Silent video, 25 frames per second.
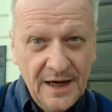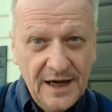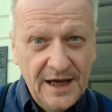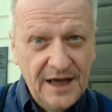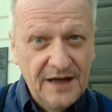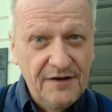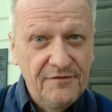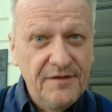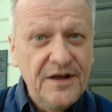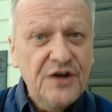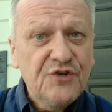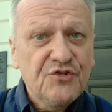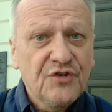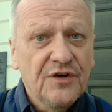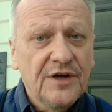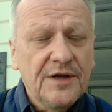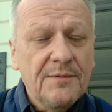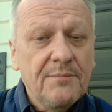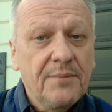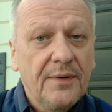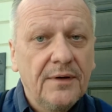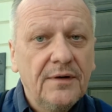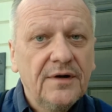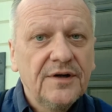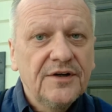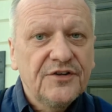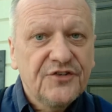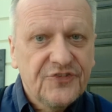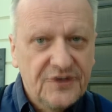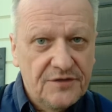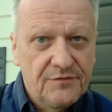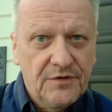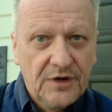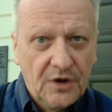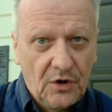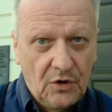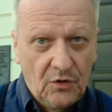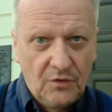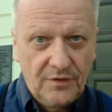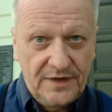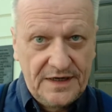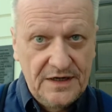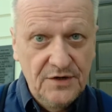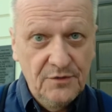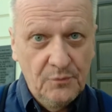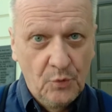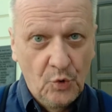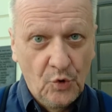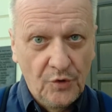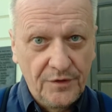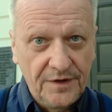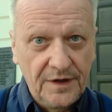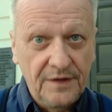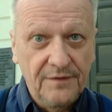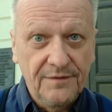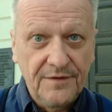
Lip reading: And eventually, by 7 o'clock in the morning,